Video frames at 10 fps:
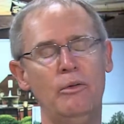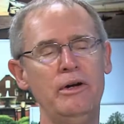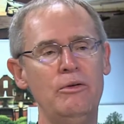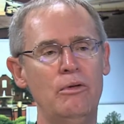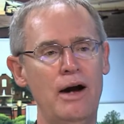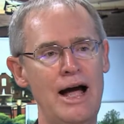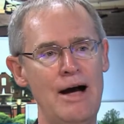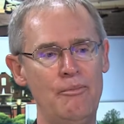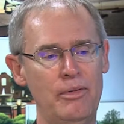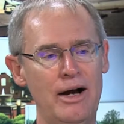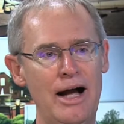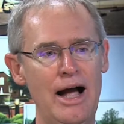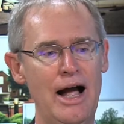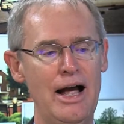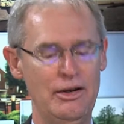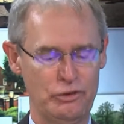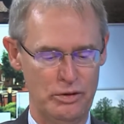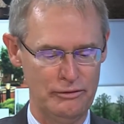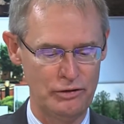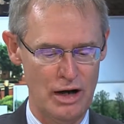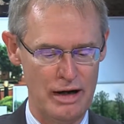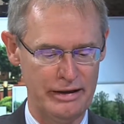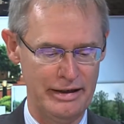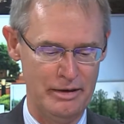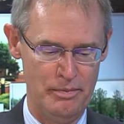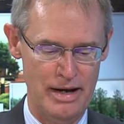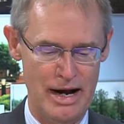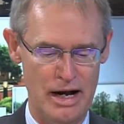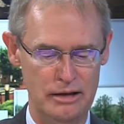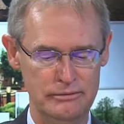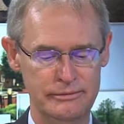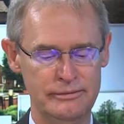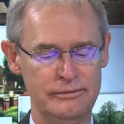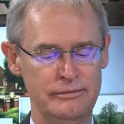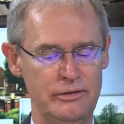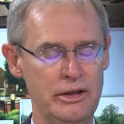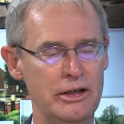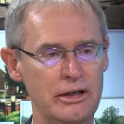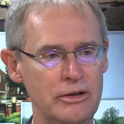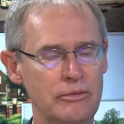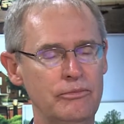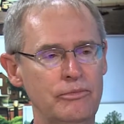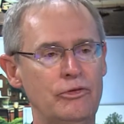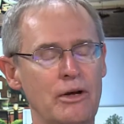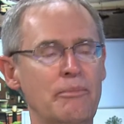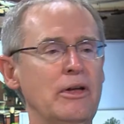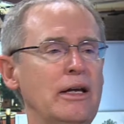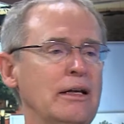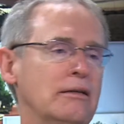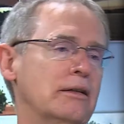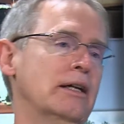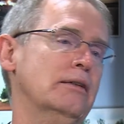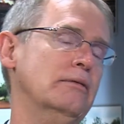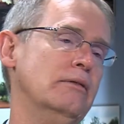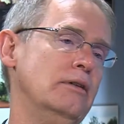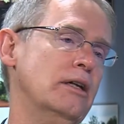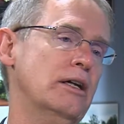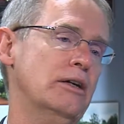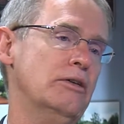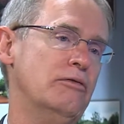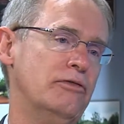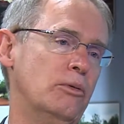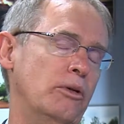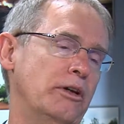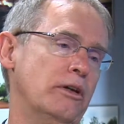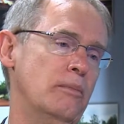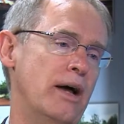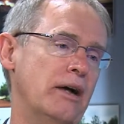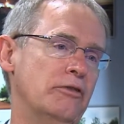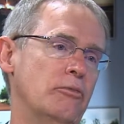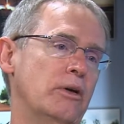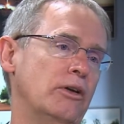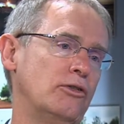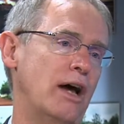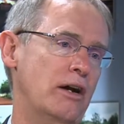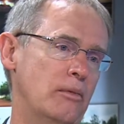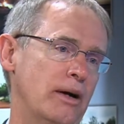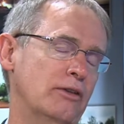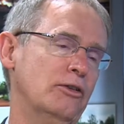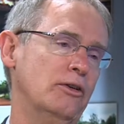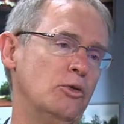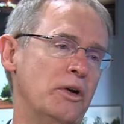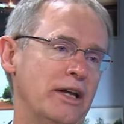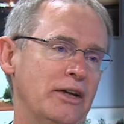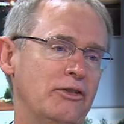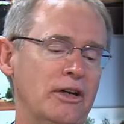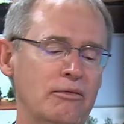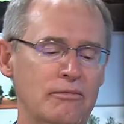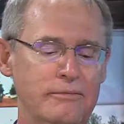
we wrap by sort of talking about, something that, you feel really good about and you've been excited about during 2018.